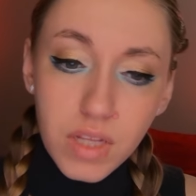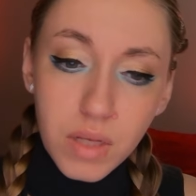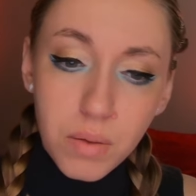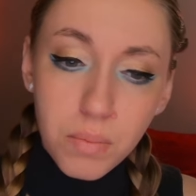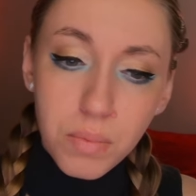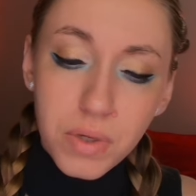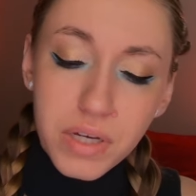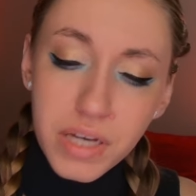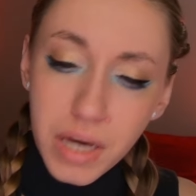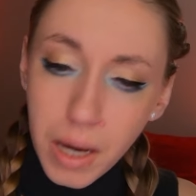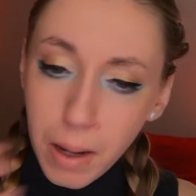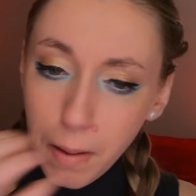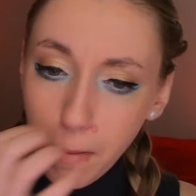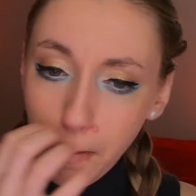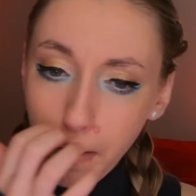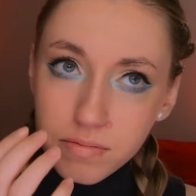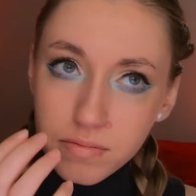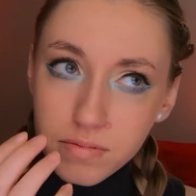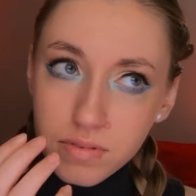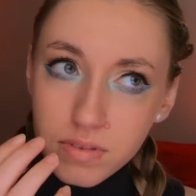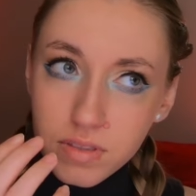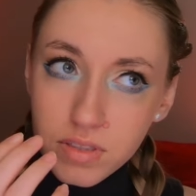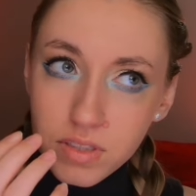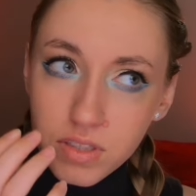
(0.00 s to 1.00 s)
But yeah,
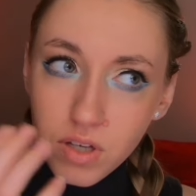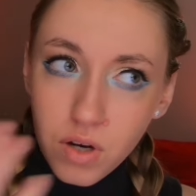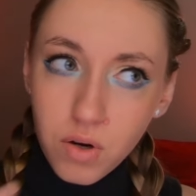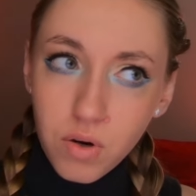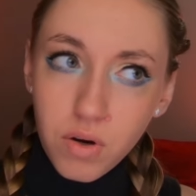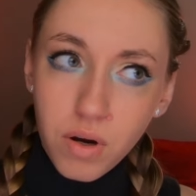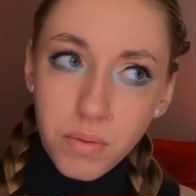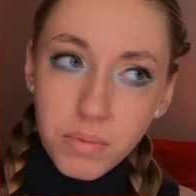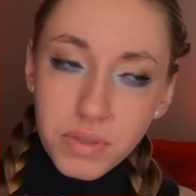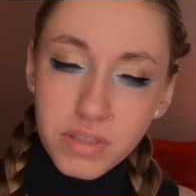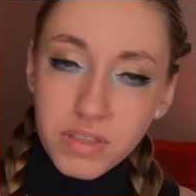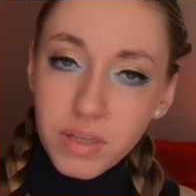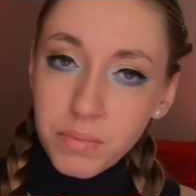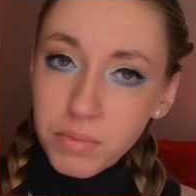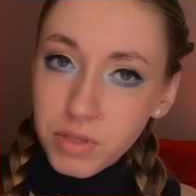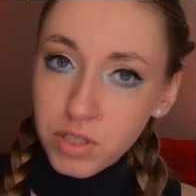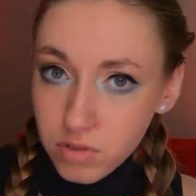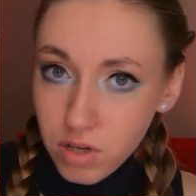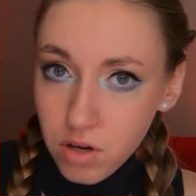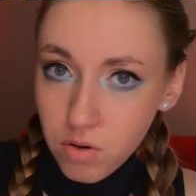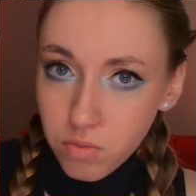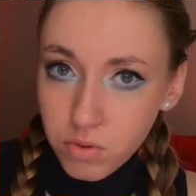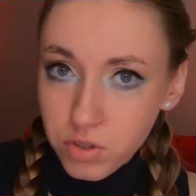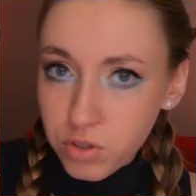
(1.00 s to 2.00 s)
so, I mean, let me
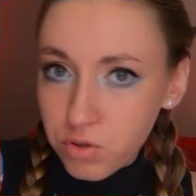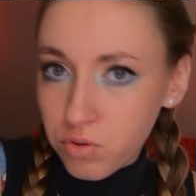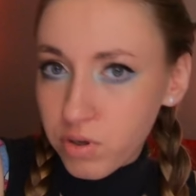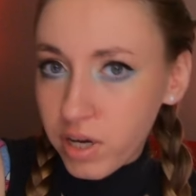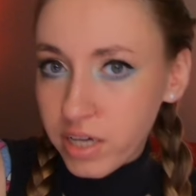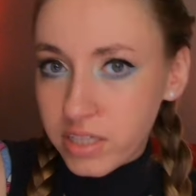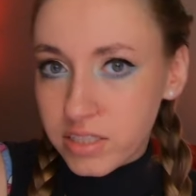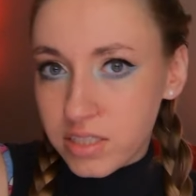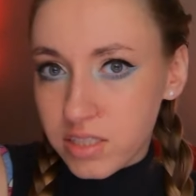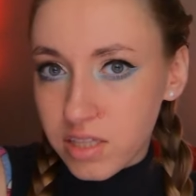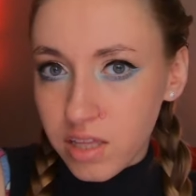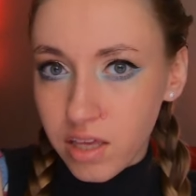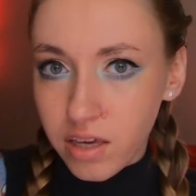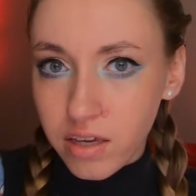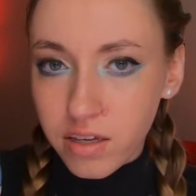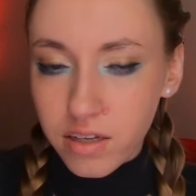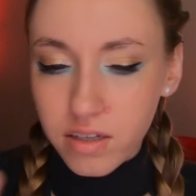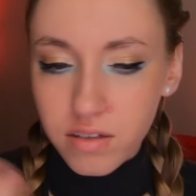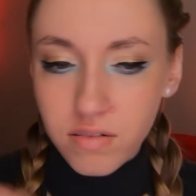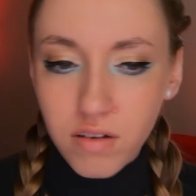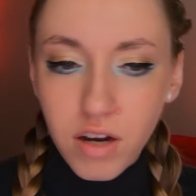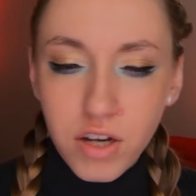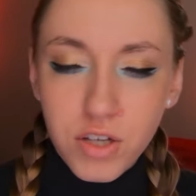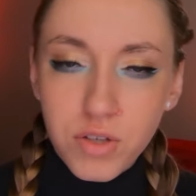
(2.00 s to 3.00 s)
know what you guys think.
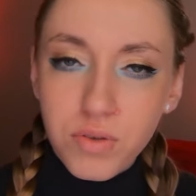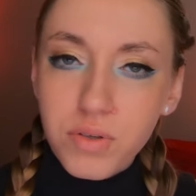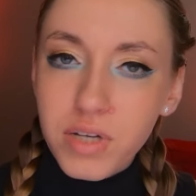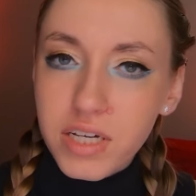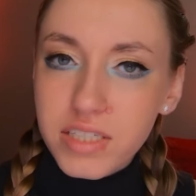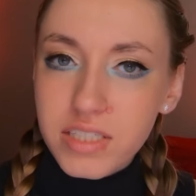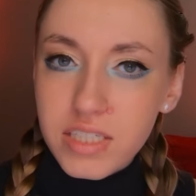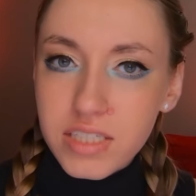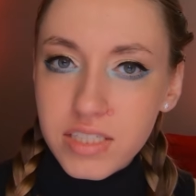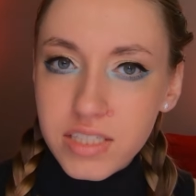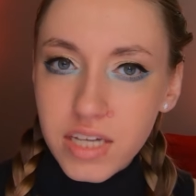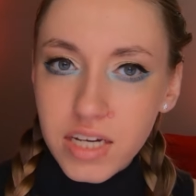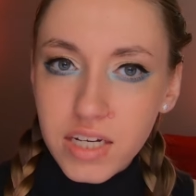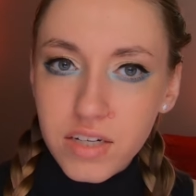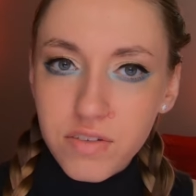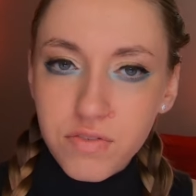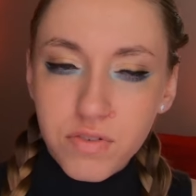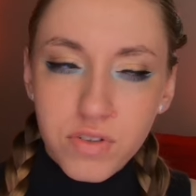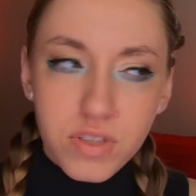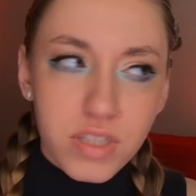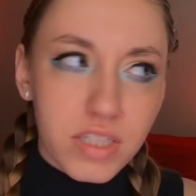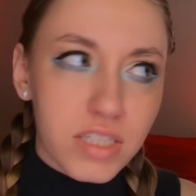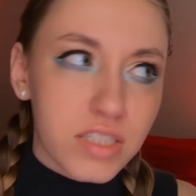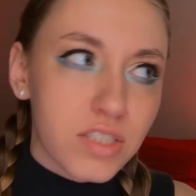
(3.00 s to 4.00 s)
Are you guys excited
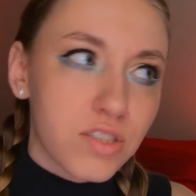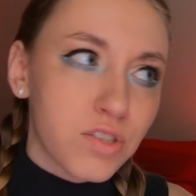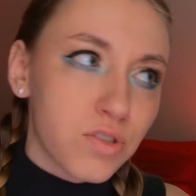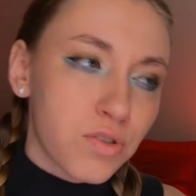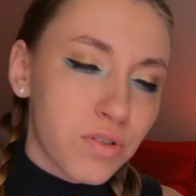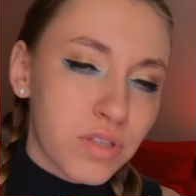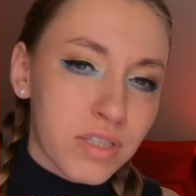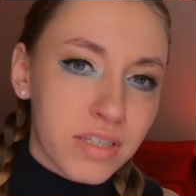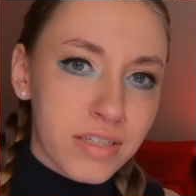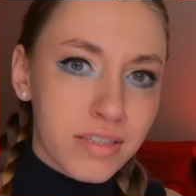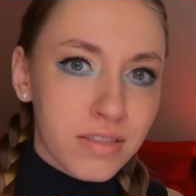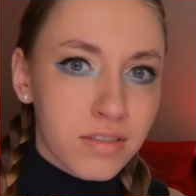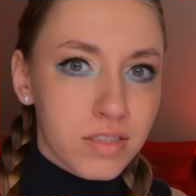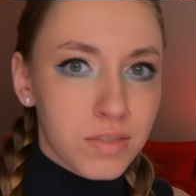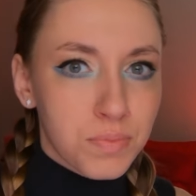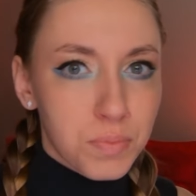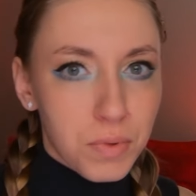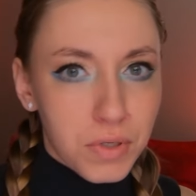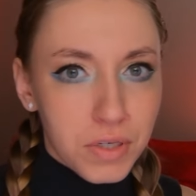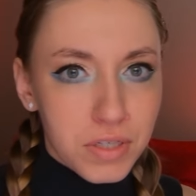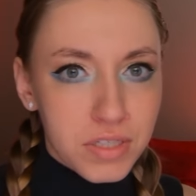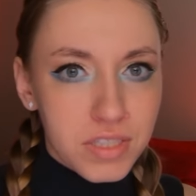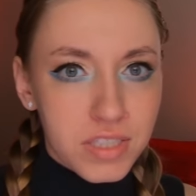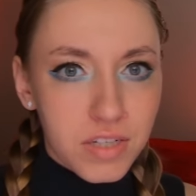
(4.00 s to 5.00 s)
for this? Do you think it'll
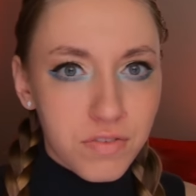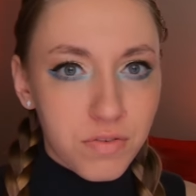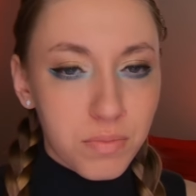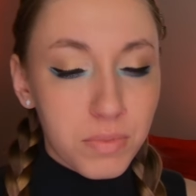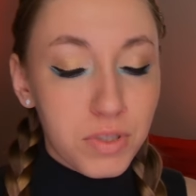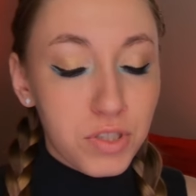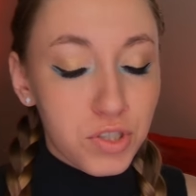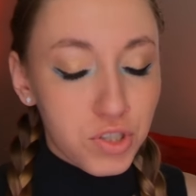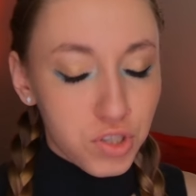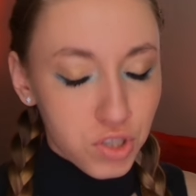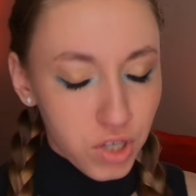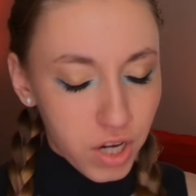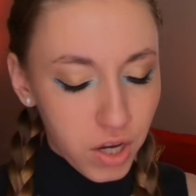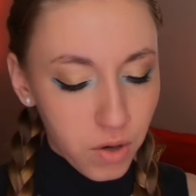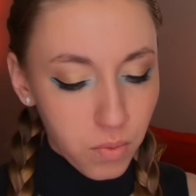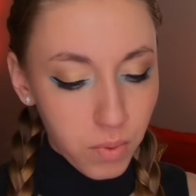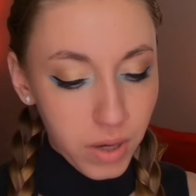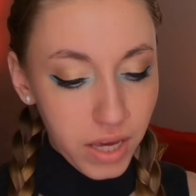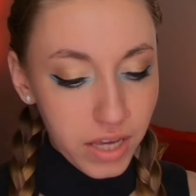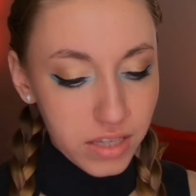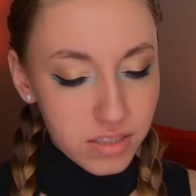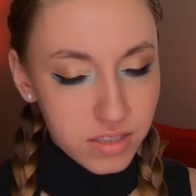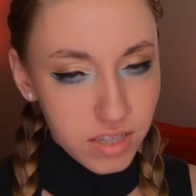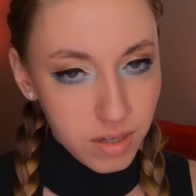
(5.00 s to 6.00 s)
spoil stuff for me? Should I wait?